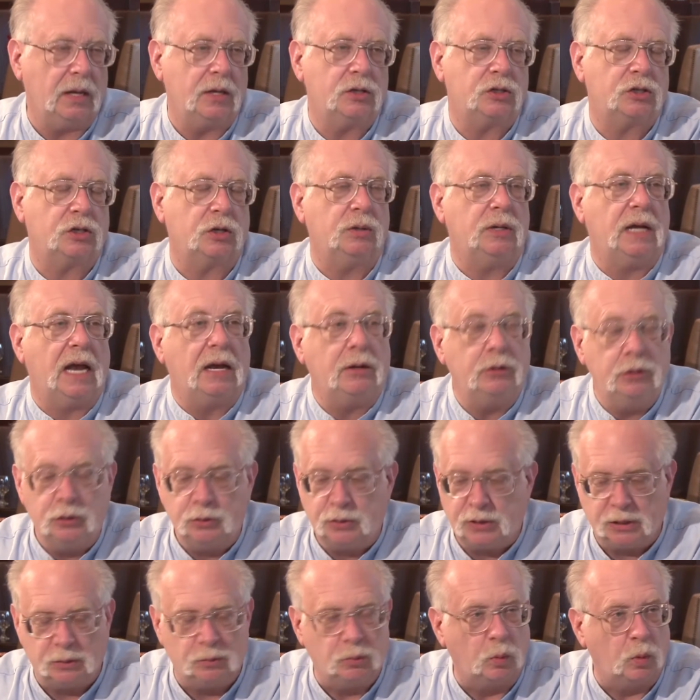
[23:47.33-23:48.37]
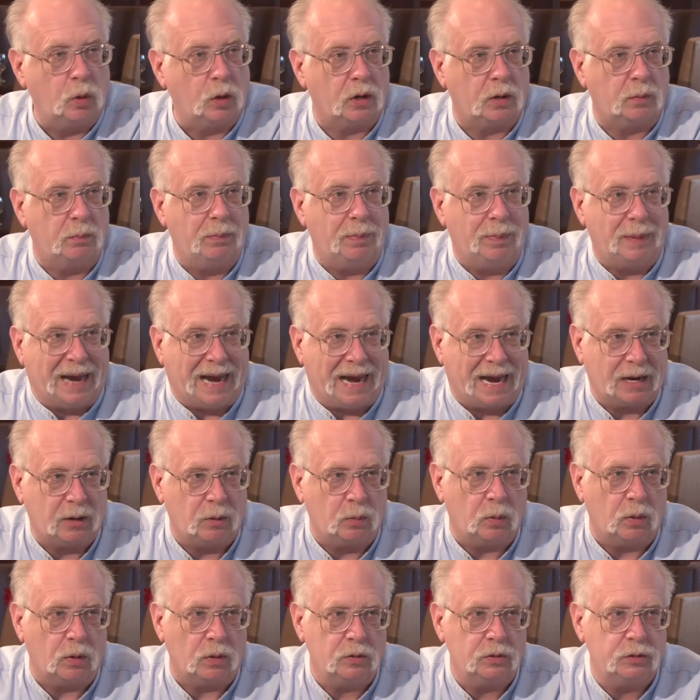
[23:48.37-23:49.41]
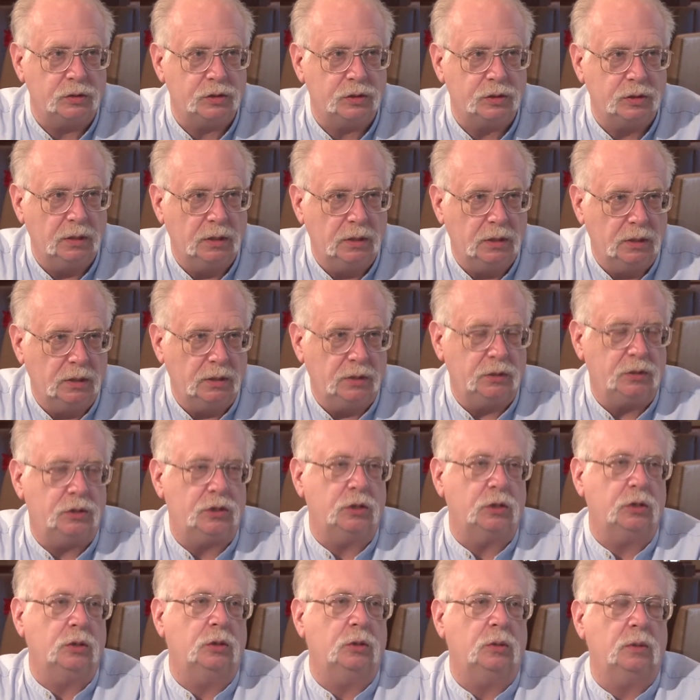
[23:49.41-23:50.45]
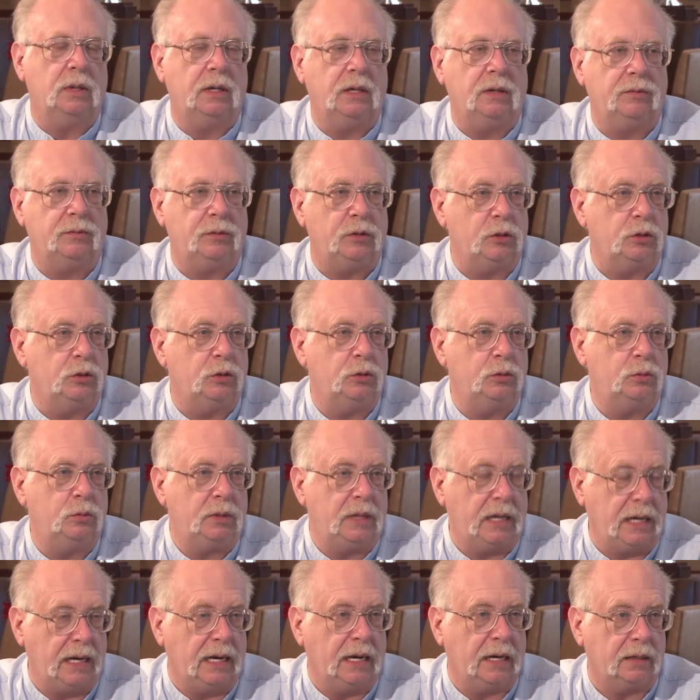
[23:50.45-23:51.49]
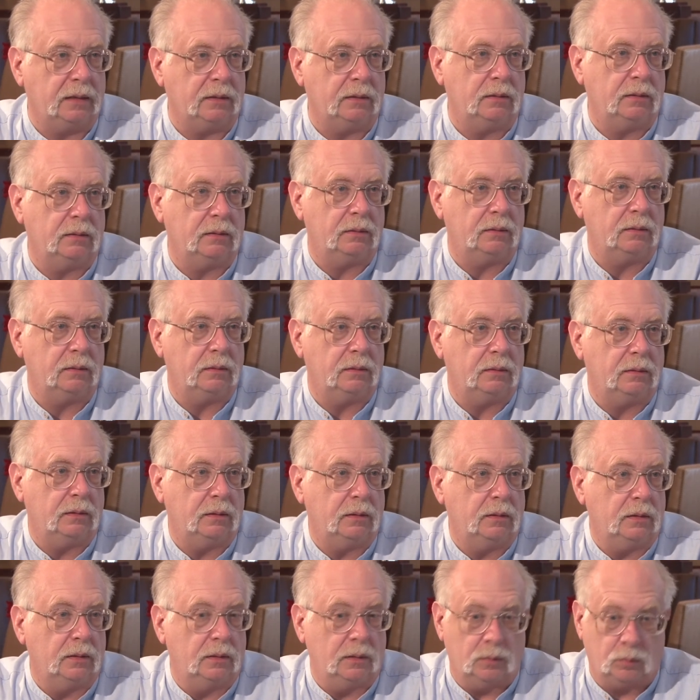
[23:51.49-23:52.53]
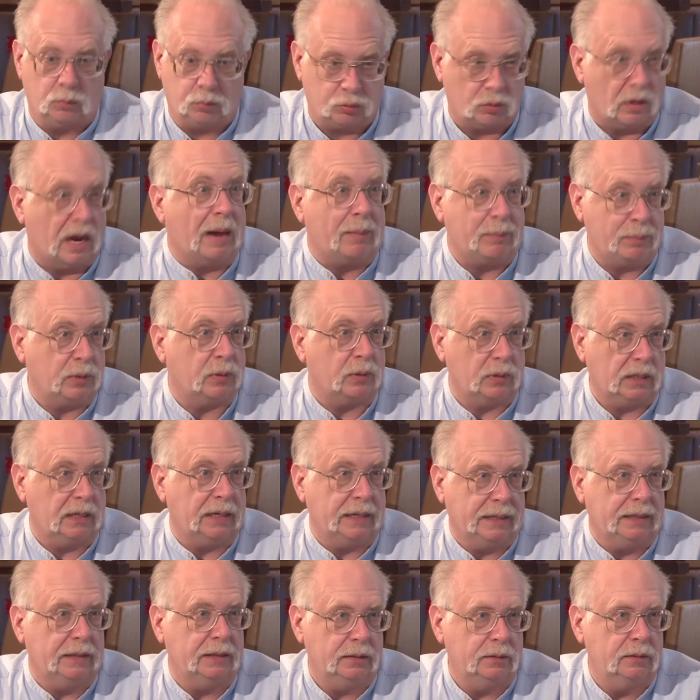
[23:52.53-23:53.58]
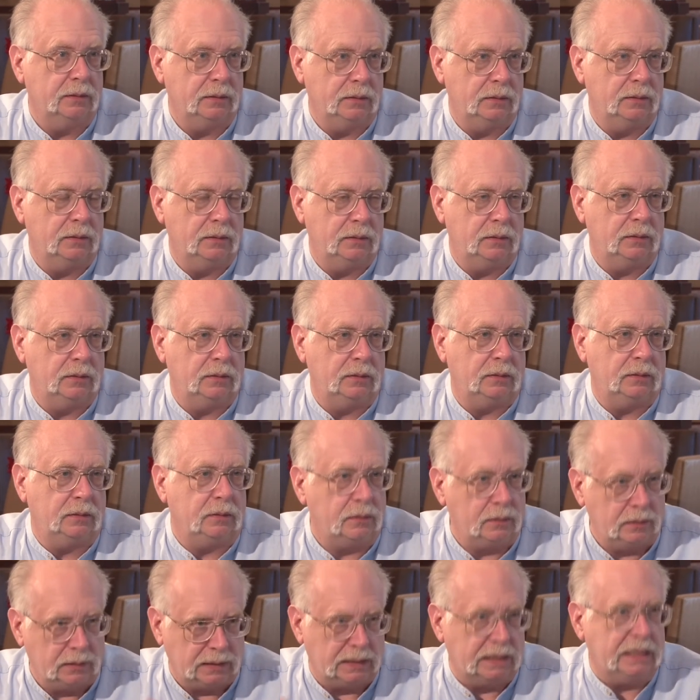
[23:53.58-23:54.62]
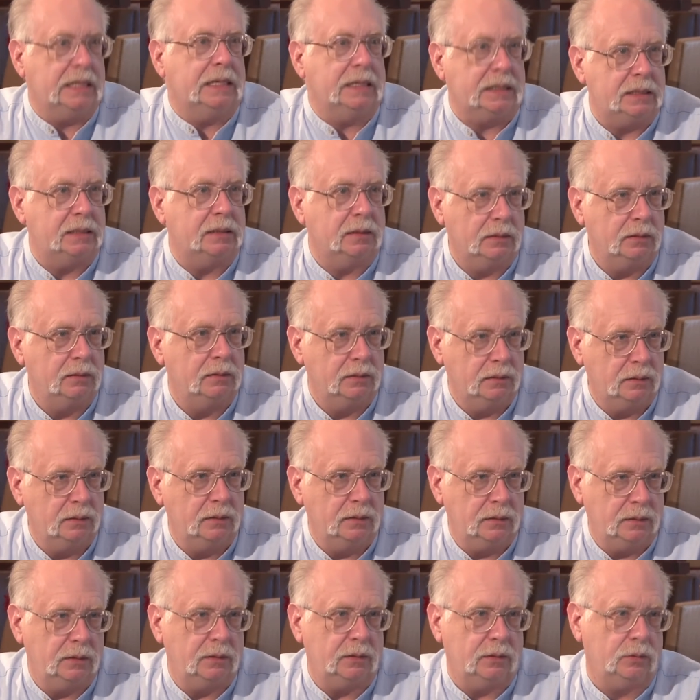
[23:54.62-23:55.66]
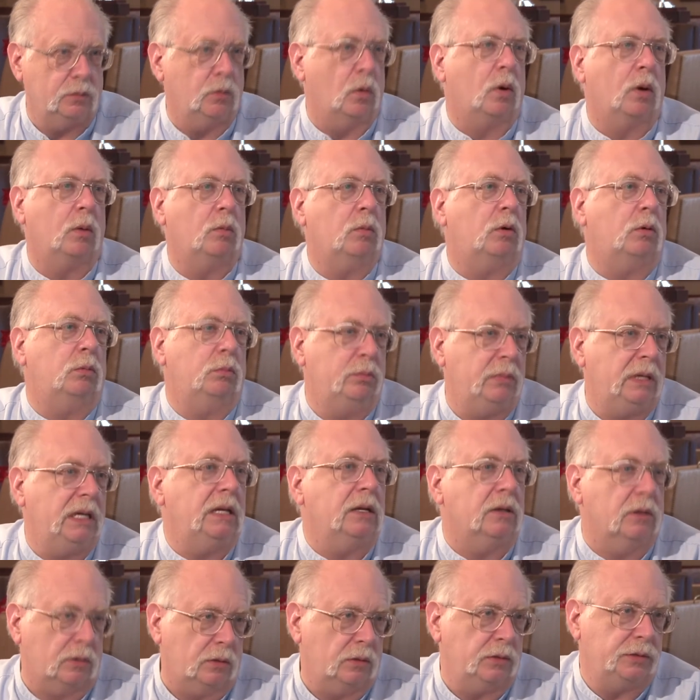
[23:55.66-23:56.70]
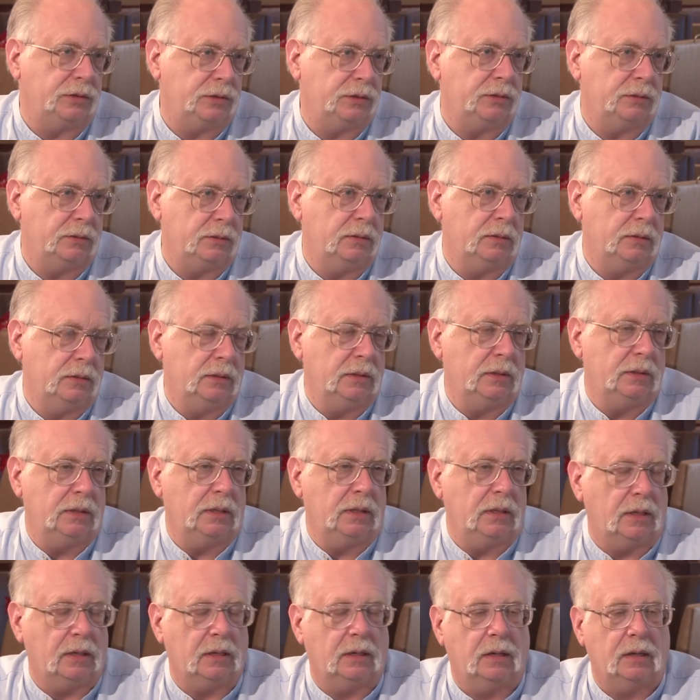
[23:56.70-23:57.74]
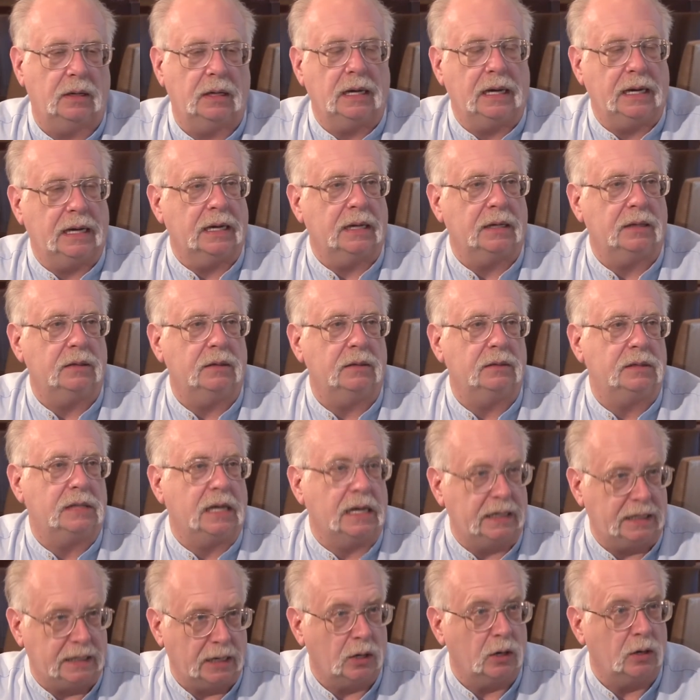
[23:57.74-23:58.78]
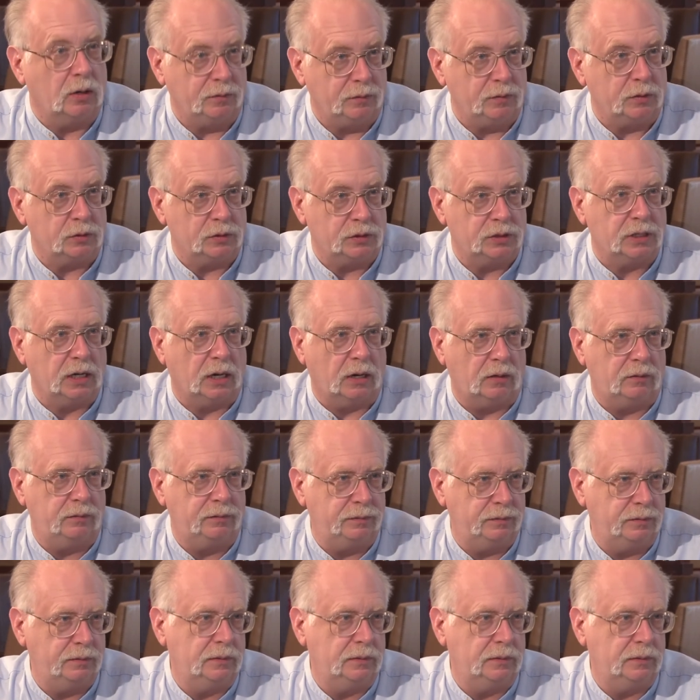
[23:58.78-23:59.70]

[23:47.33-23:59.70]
So now you can work backwards to, if you can't properly eat normal meals and take care of yourself.